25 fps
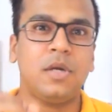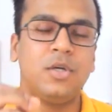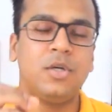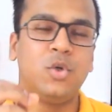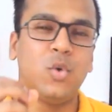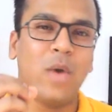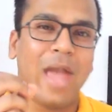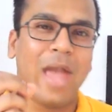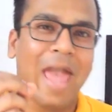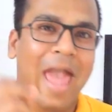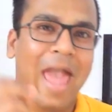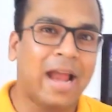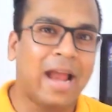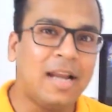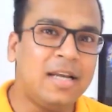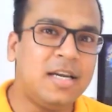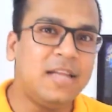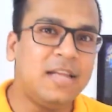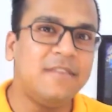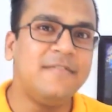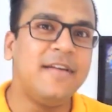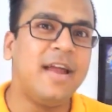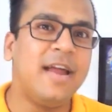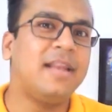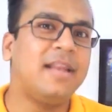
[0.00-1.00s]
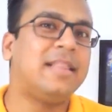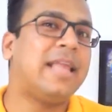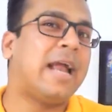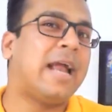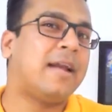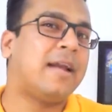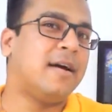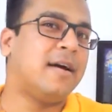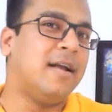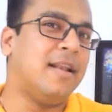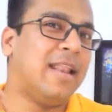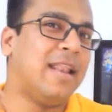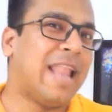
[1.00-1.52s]
to activate that
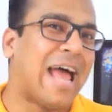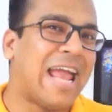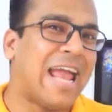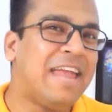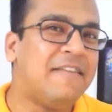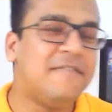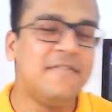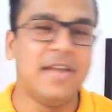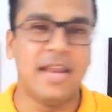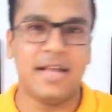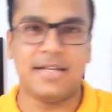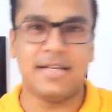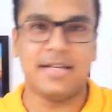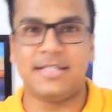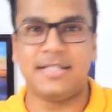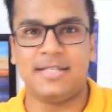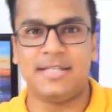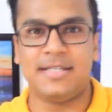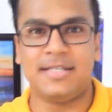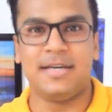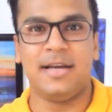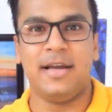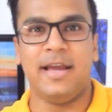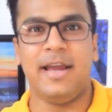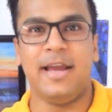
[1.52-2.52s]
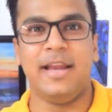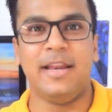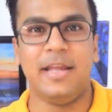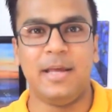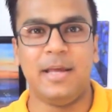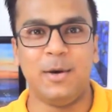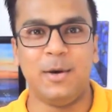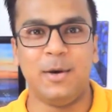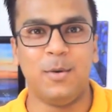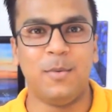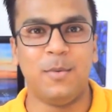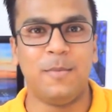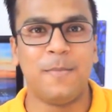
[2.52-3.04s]
aliveness in
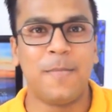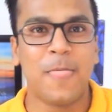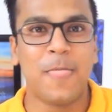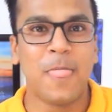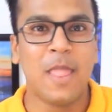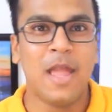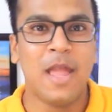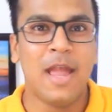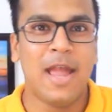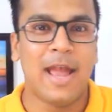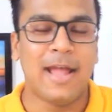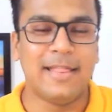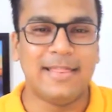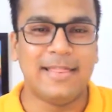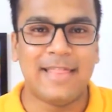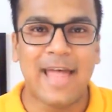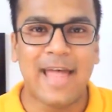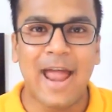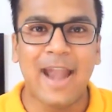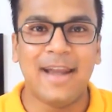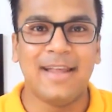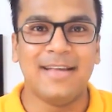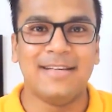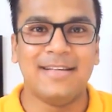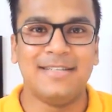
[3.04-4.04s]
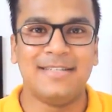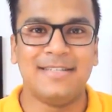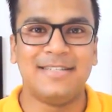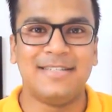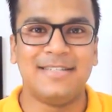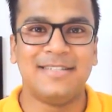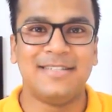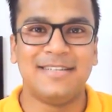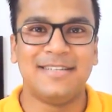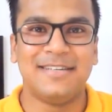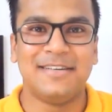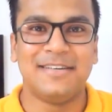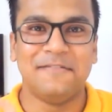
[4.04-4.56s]
you. And that
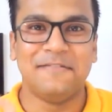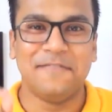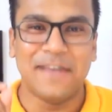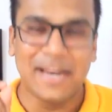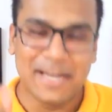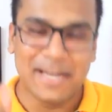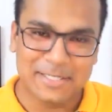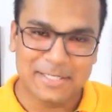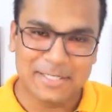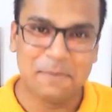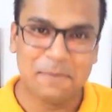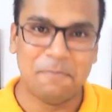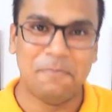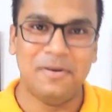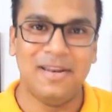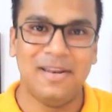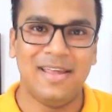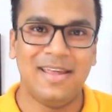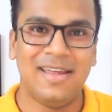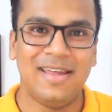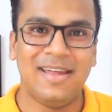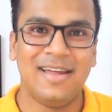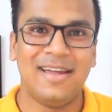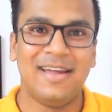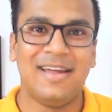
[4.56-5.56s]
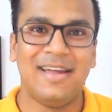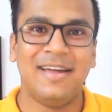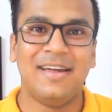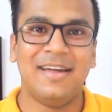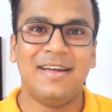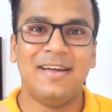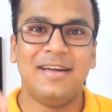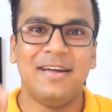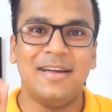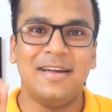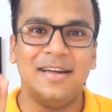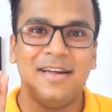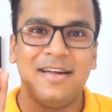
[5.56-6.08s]
is very simply
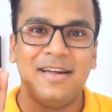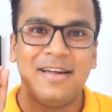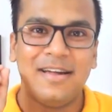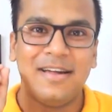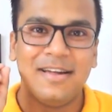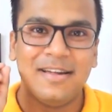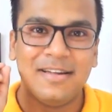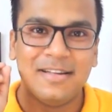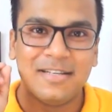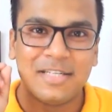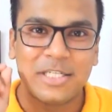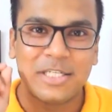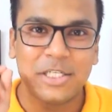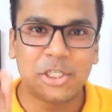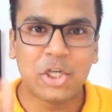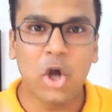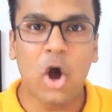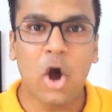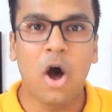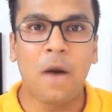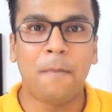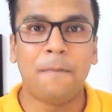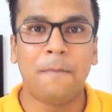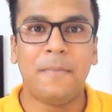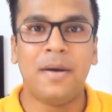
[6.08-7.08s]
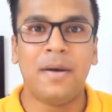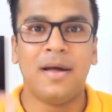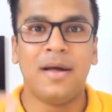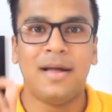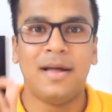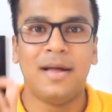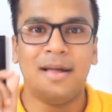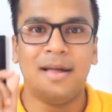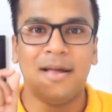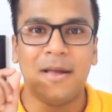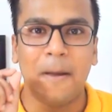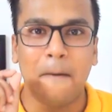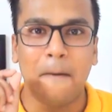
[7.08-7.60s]
stop
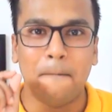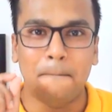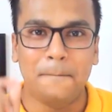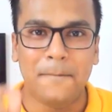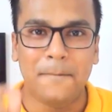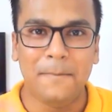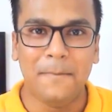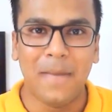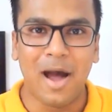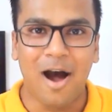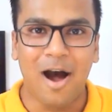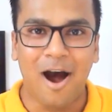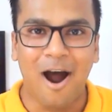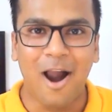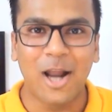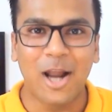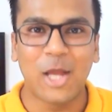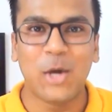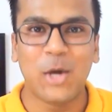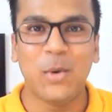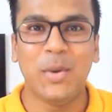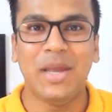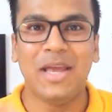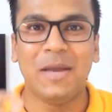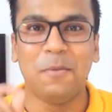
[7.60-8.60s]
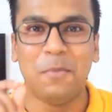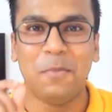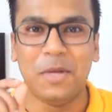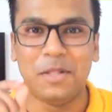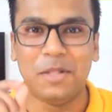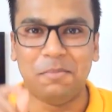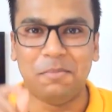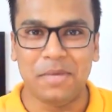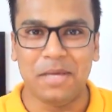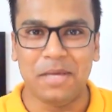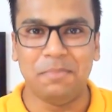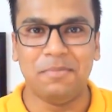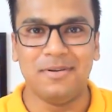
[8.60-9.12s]
arguing
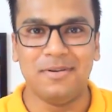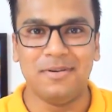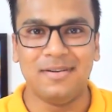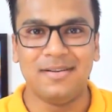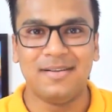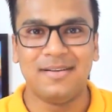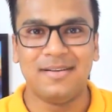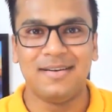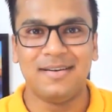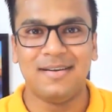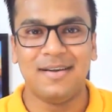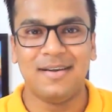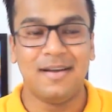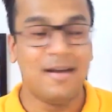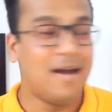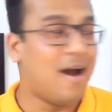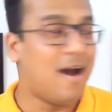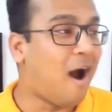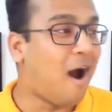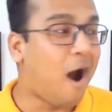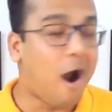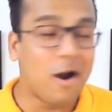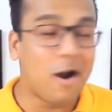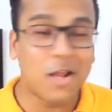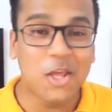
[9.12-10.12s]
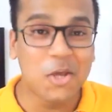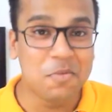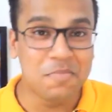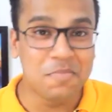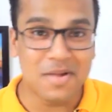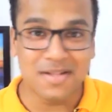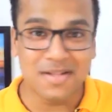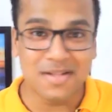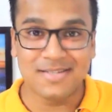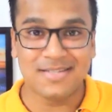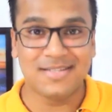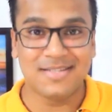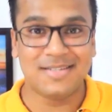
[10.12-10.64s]
with people.
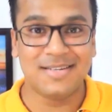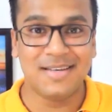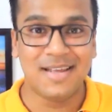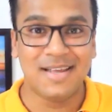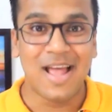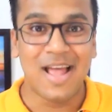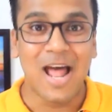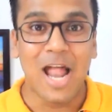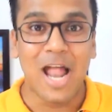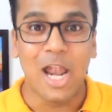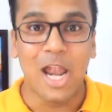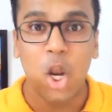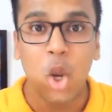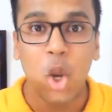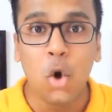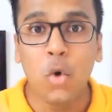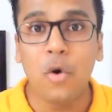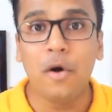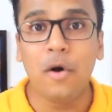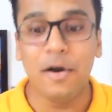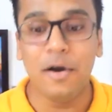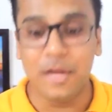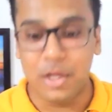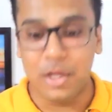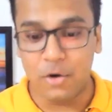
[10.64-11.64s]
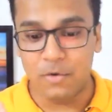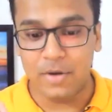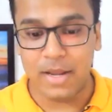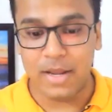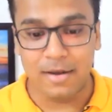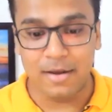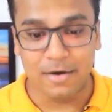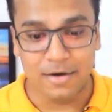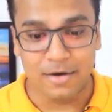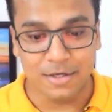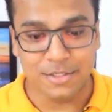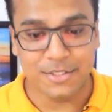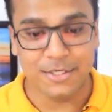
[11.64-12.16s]
Arguments lower your
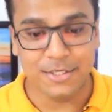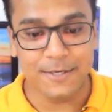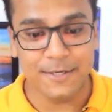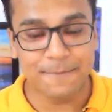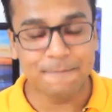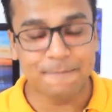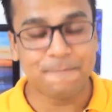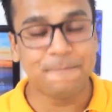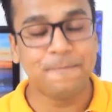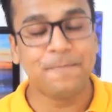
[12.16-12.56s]
energy.